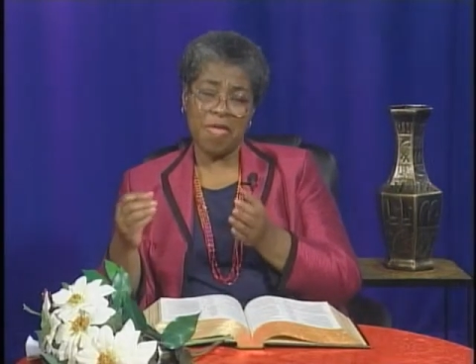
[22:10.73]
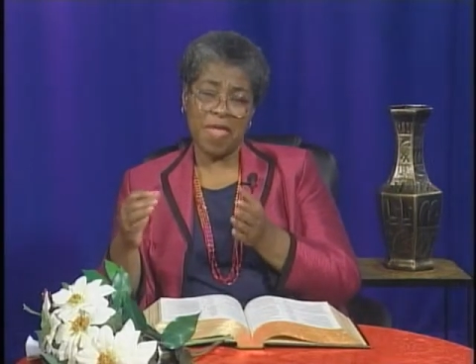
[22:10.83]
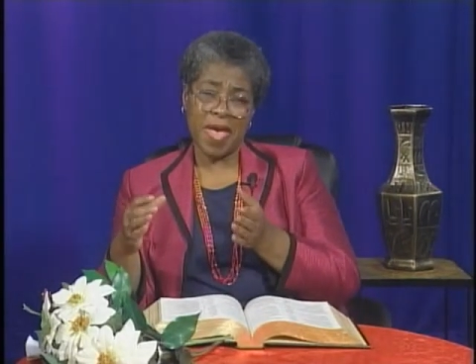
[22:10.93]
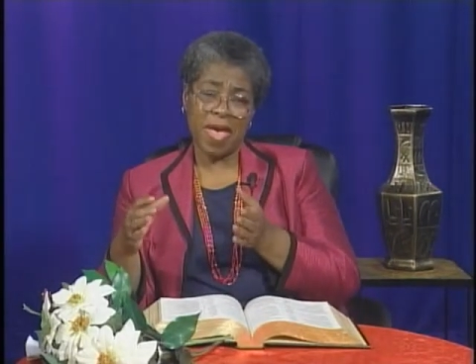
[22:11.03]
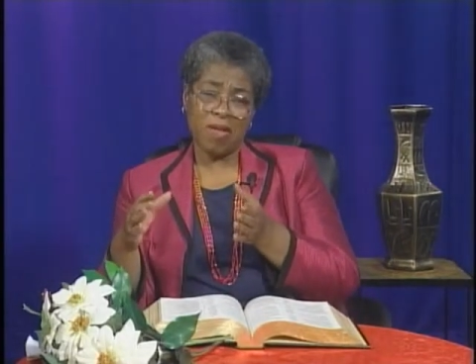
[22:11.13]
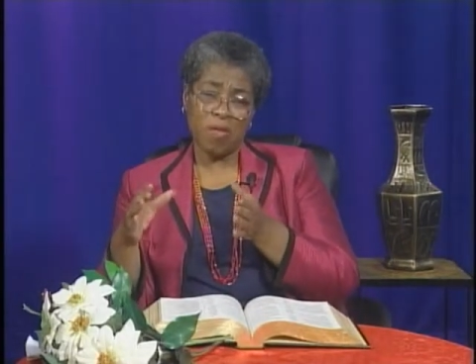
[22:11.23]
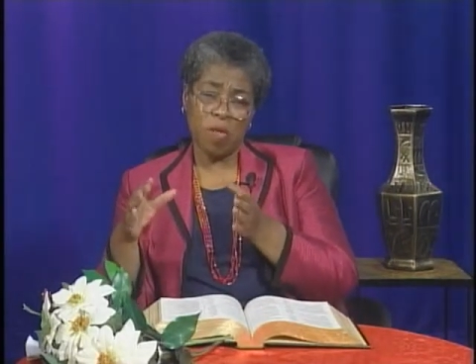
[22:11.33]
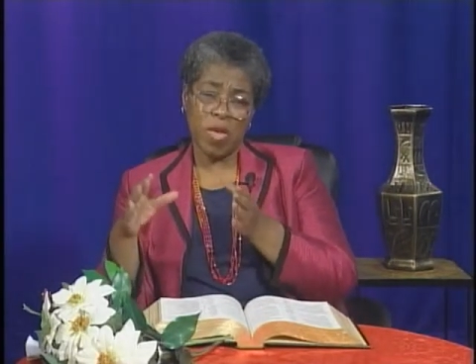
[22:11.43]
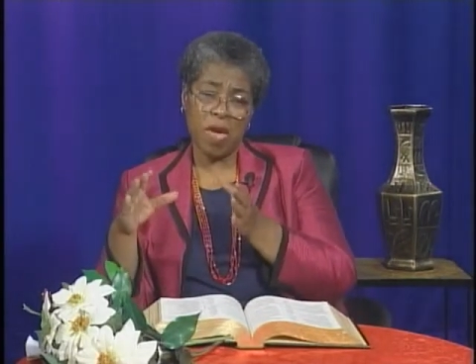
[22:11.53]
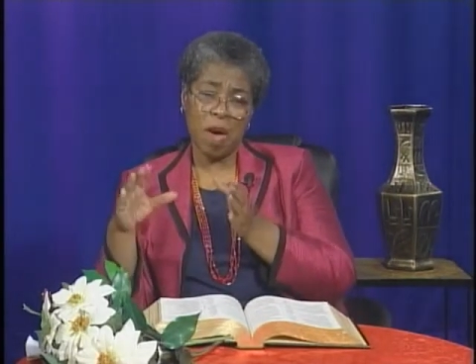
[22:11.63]
that
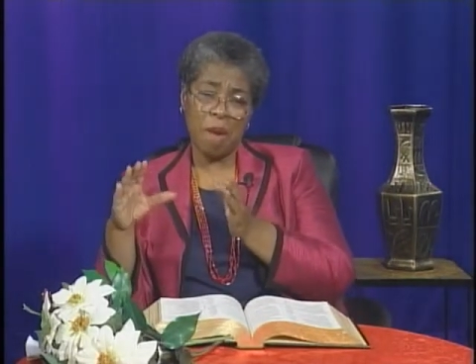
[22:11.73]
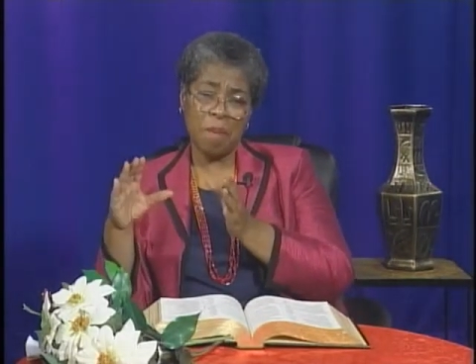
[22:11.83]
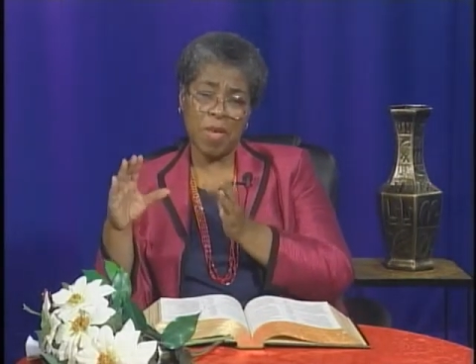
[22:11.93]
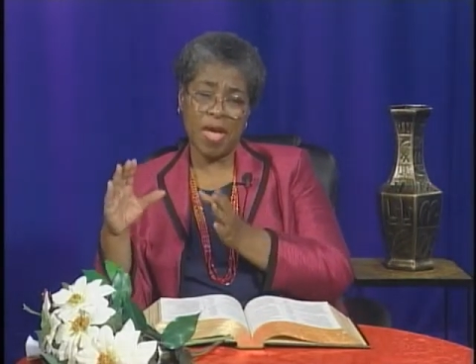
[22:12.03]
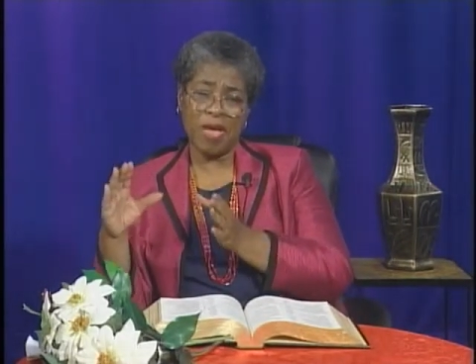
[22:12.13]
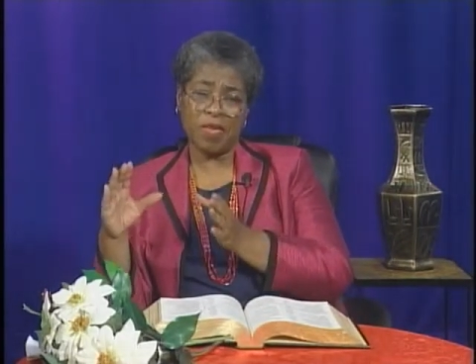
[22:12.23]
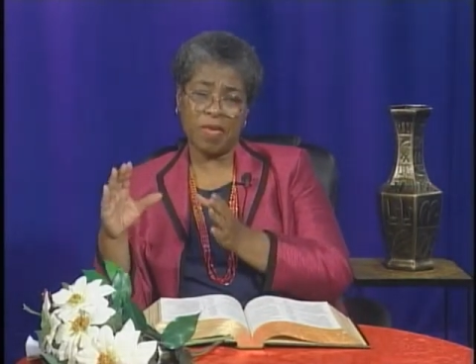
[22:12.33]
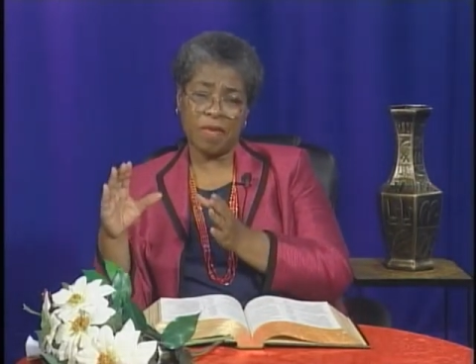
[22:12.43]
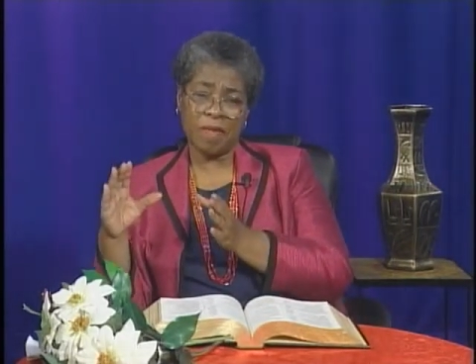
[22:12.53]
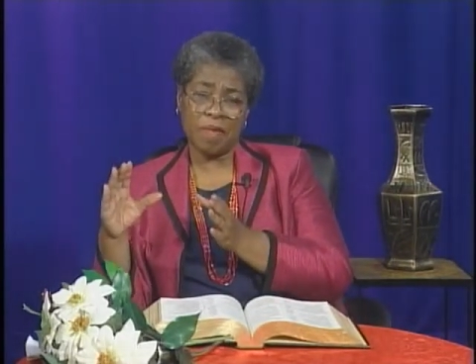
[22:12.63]
we are
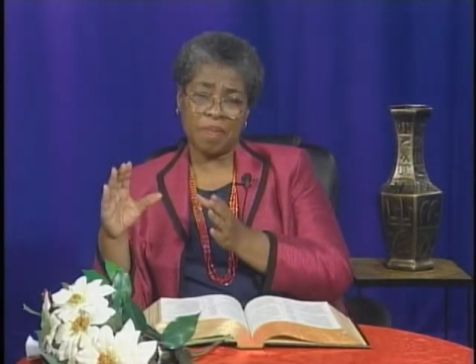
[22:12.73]
better